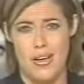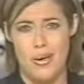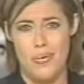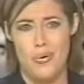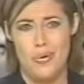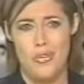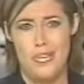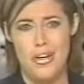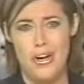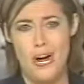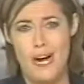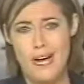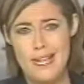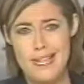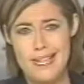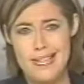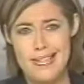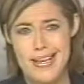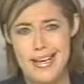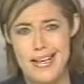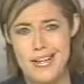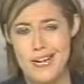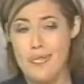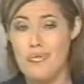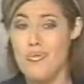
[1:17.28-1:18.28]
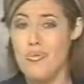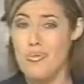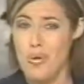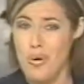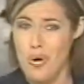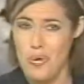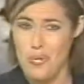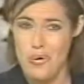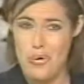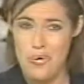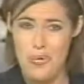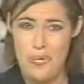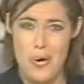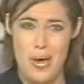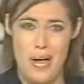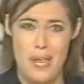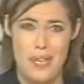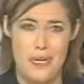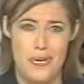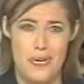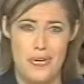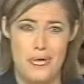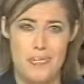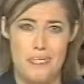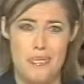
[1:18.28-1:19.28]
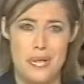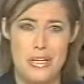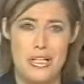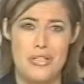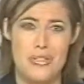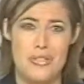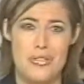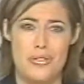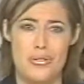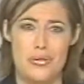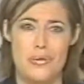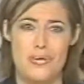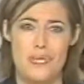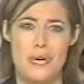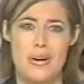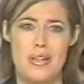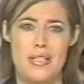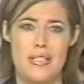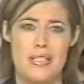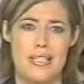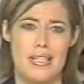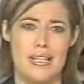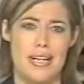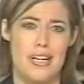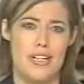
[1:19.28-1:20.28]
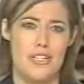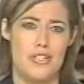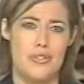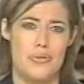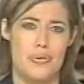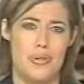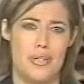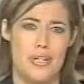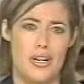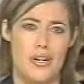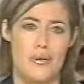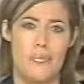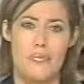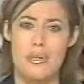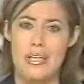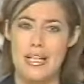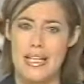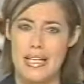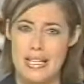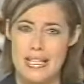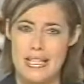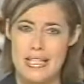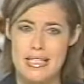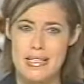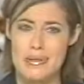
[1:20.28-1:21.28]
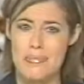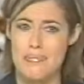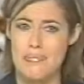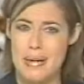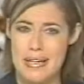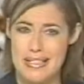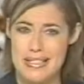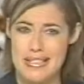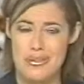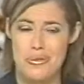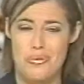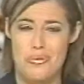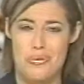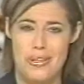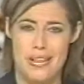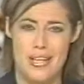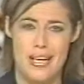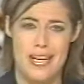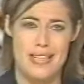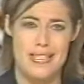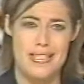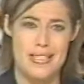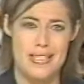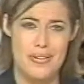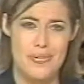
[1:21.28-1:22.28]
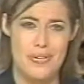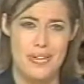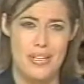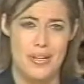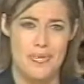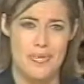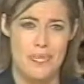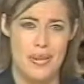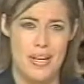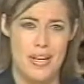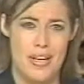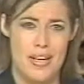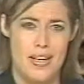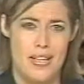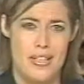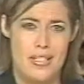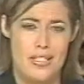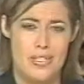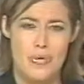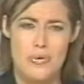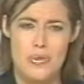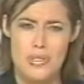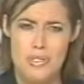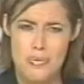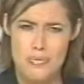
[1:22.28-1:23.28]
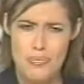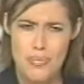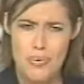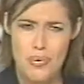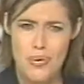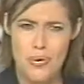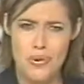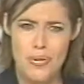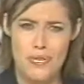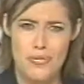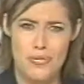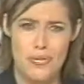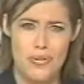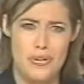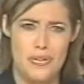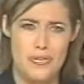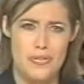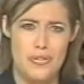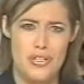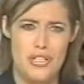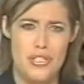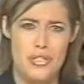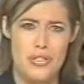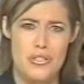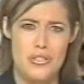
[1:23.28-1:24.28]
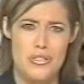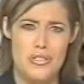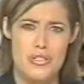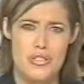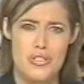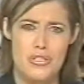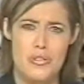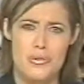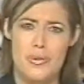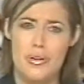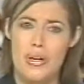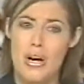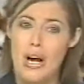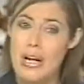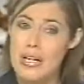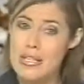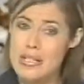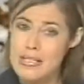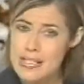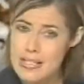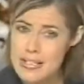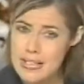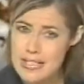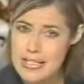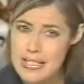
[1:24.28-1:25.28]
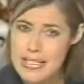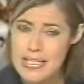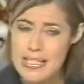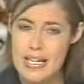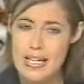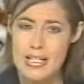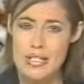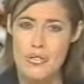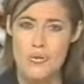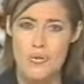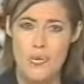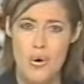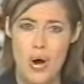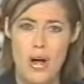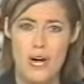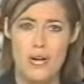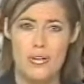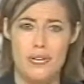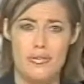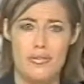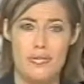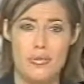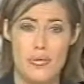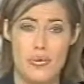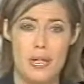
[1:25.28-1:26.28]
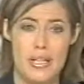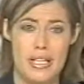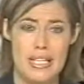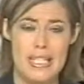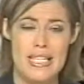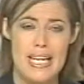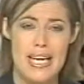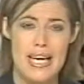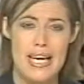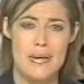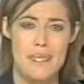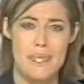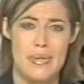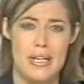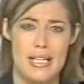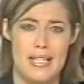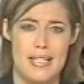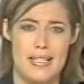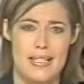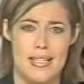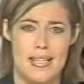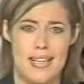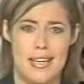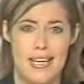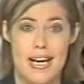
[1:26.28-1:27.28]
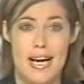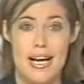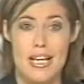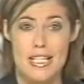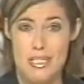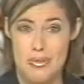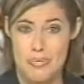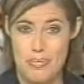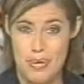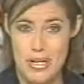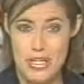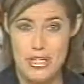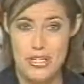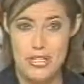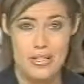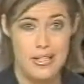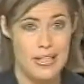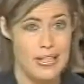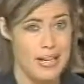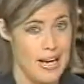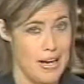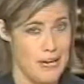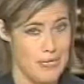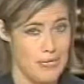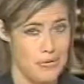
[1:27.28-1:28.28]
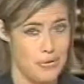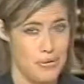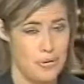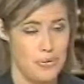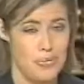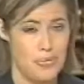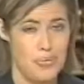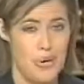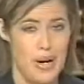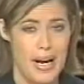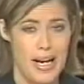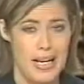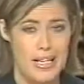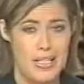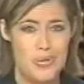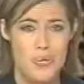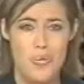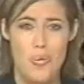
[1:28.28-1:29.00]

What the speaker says: With the onset of warmer weather, beaches across the country are beginning to bustle with activity. So it's important for officials to constantly test water for contaminants, especially after it rains.